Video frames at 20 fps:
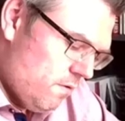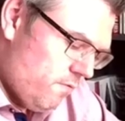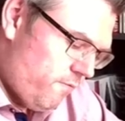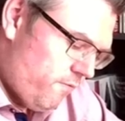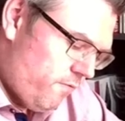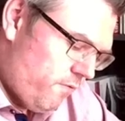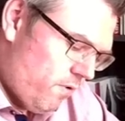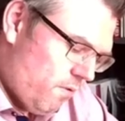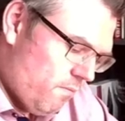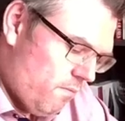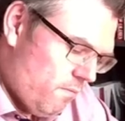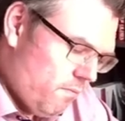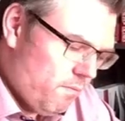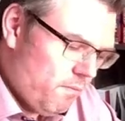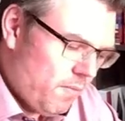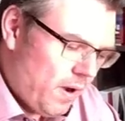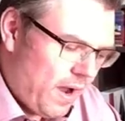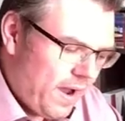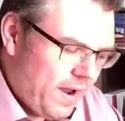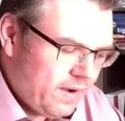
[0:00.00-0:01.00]
from
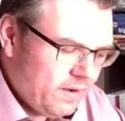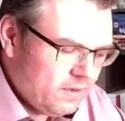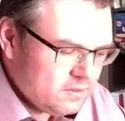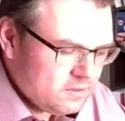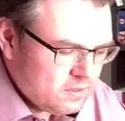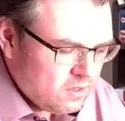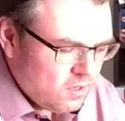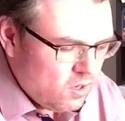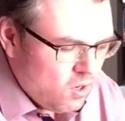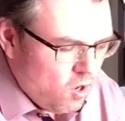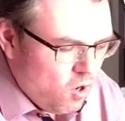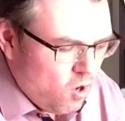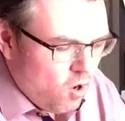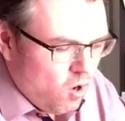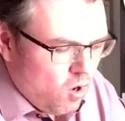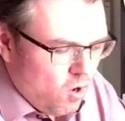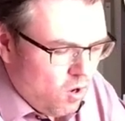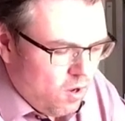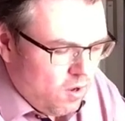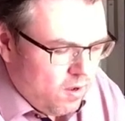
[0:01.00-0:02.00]
minus
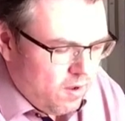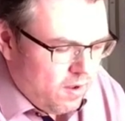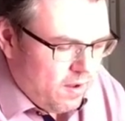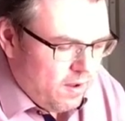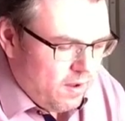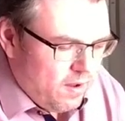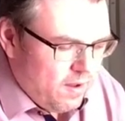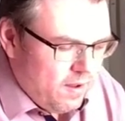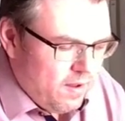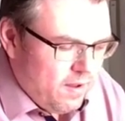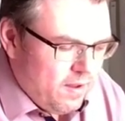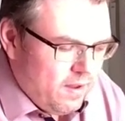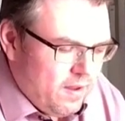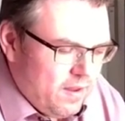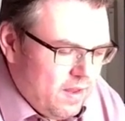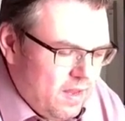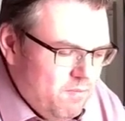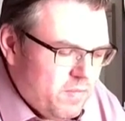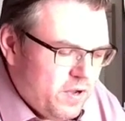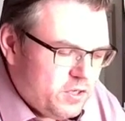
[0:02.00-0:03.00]

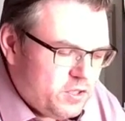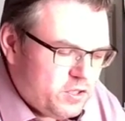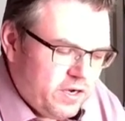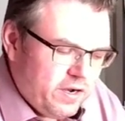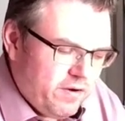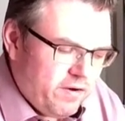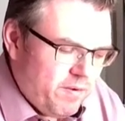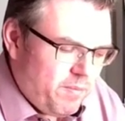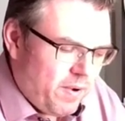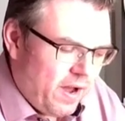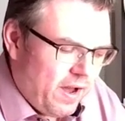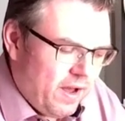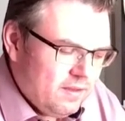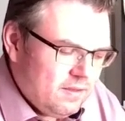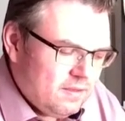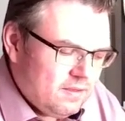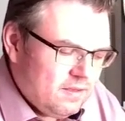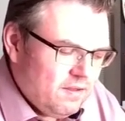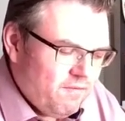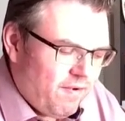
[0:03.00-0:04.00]
imaginary
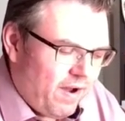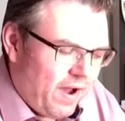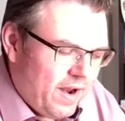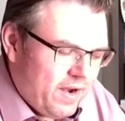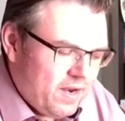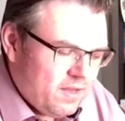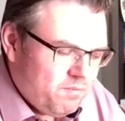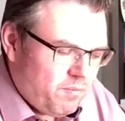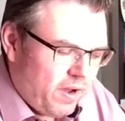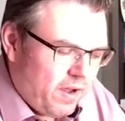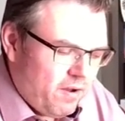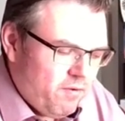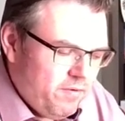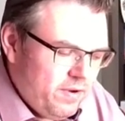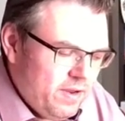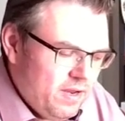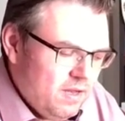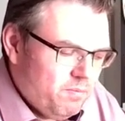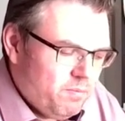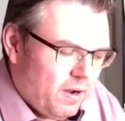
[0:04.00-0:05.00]
part divided by
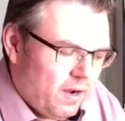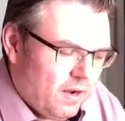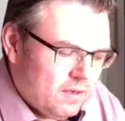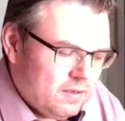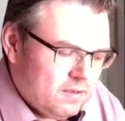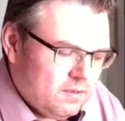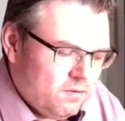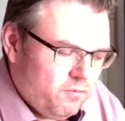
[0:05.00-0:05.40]
real part.